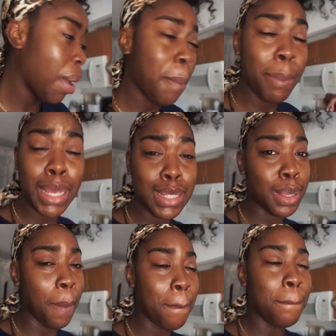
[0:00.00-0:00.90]
Made
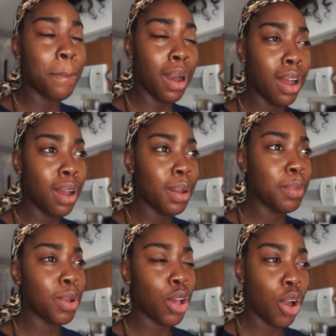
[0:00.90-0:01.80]
some
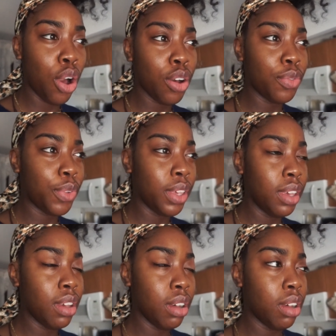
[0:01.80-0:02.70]
bomb
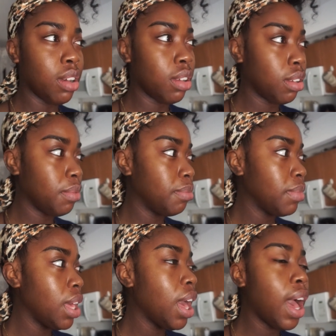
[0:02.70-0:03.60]
coffee. Ugh,
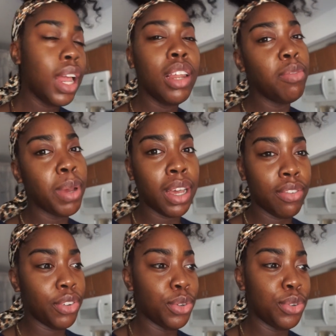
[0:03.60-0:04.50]
I love my
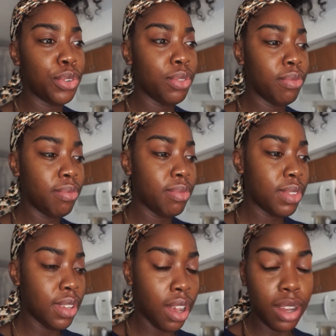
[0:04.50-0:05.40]
cafe oro.
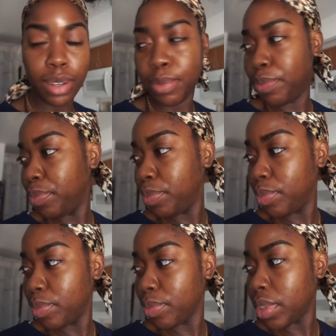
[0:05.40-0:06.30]
Um,
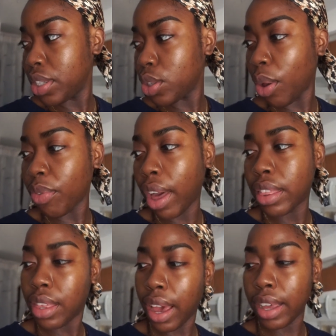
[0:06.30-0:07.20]
so I've
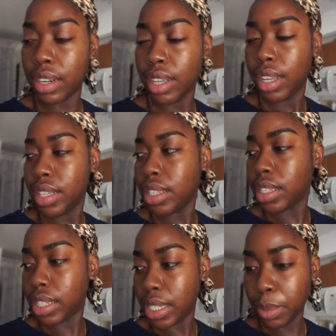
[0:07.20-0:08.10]
got that
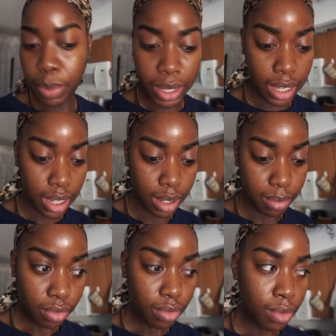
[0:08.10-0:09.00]

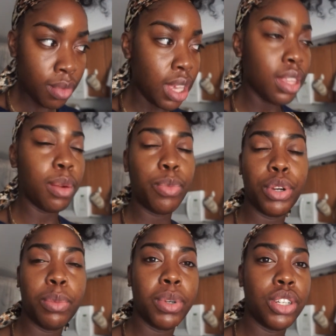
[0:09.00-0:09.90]
steeping. And then I'm
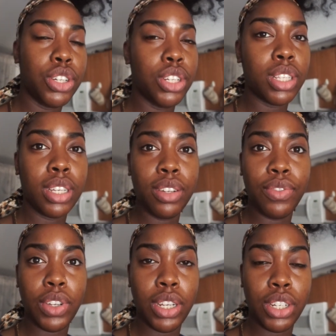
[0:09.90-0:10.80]
pretty much just going to
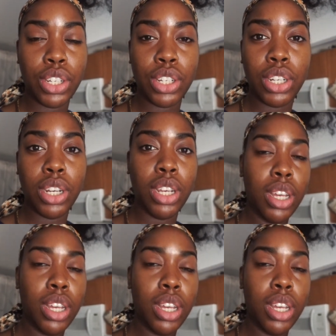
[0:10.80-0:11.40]
finish